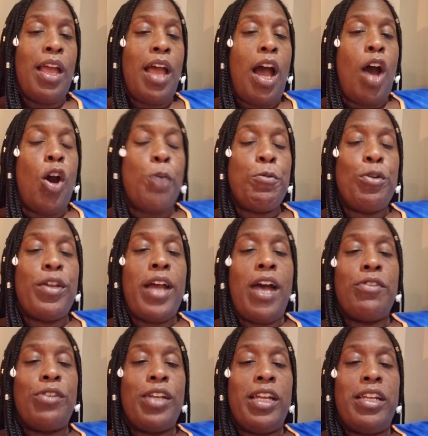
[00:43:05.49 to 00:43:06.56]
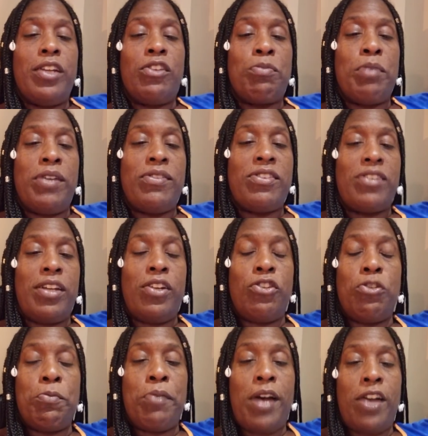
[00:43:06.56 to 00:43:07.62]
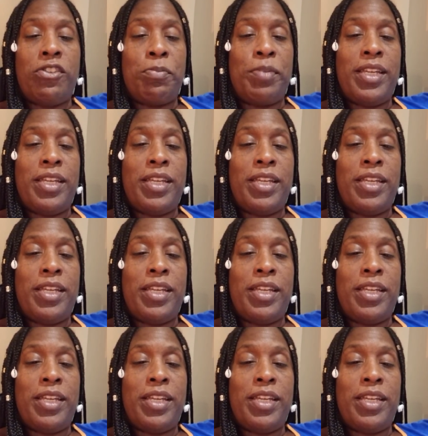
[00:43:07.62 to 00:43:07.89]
I hope you guys are getting as much sun as you possibly